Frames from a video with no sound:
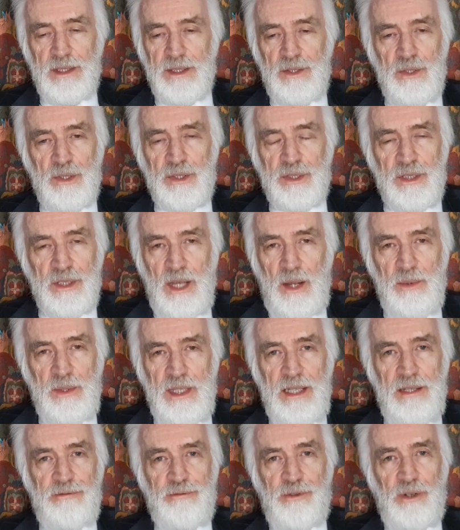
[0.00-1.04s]
There's just no
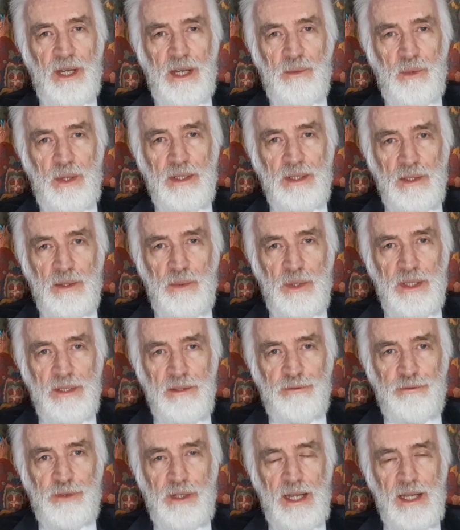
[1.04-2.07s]
need for it when you're with
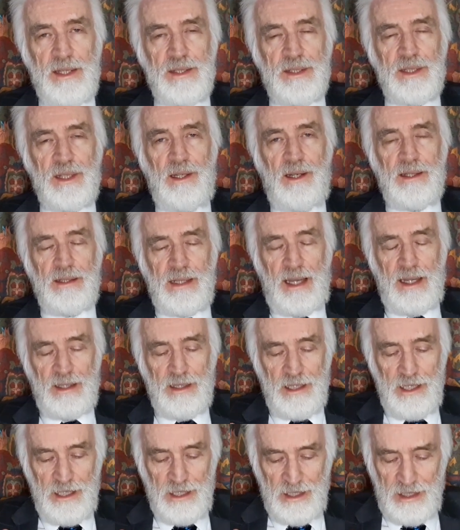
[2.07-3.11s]
your friends like that.
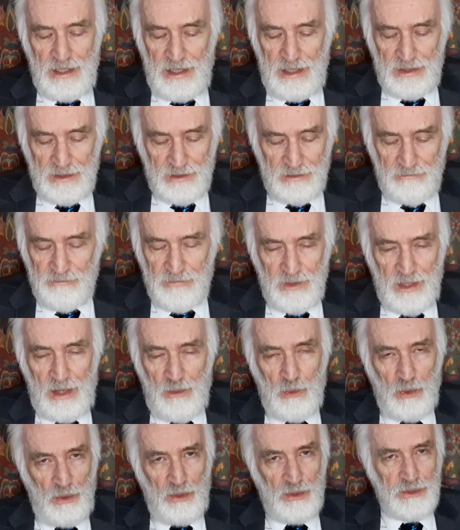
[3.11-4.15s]
It, that
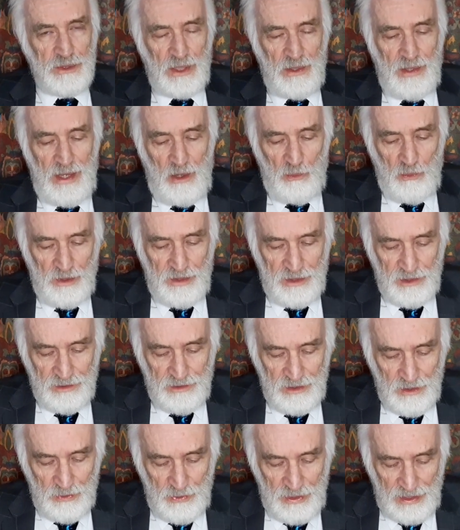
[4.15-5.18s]
will also help with the,
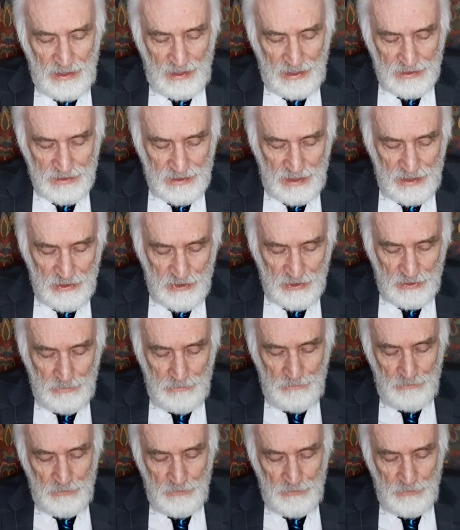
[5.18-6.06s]
the relaxation.